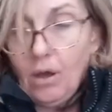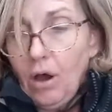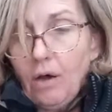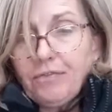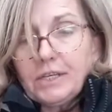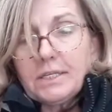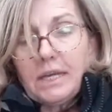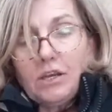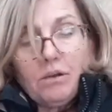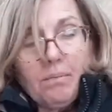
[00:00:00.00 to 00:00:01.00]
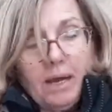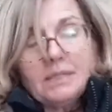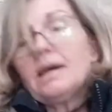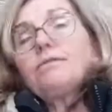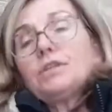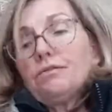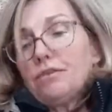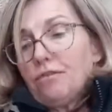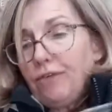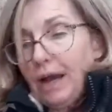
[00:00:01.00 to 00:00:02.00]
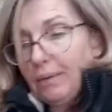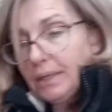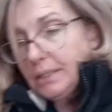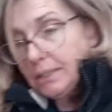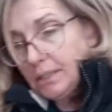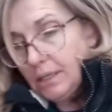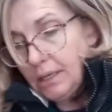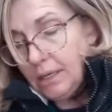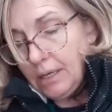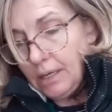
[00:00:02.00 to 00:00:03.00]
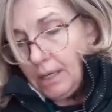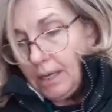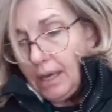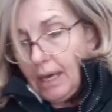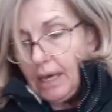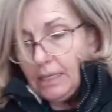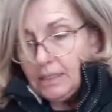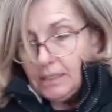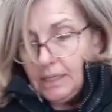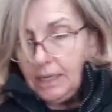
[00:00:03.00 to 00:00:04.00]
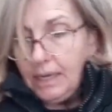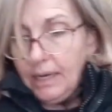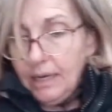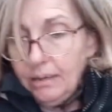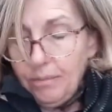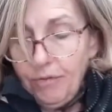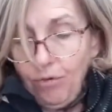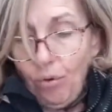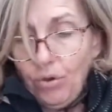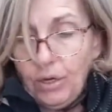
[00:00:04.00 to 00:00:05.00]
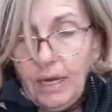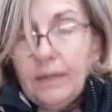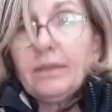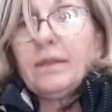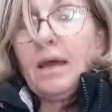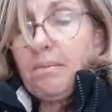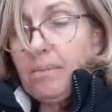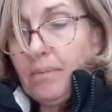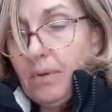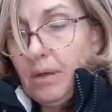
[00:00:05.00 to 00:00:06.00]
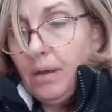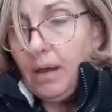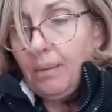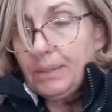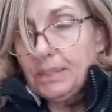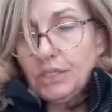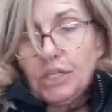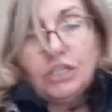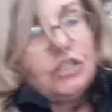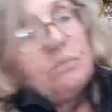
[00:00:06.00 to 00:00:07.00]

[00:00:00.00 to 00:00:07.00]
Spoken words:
Obviously you might have different flowers, and here, before you cut them, I would suggest you